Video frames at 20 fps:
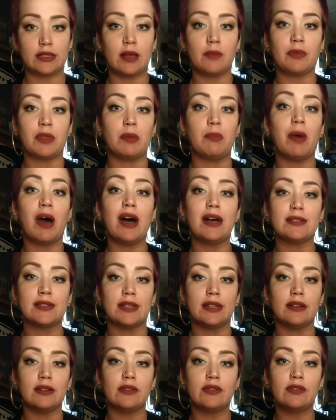something
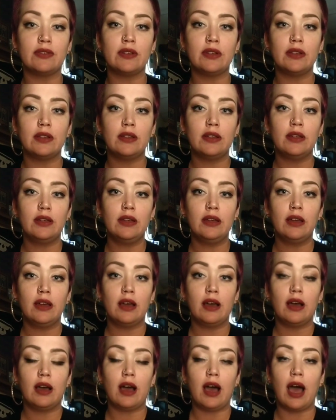positive.
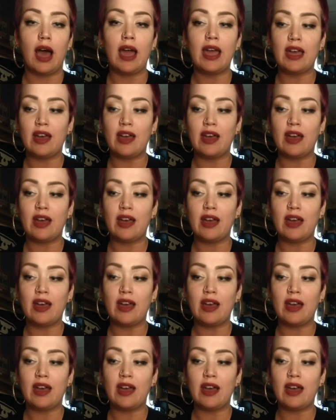I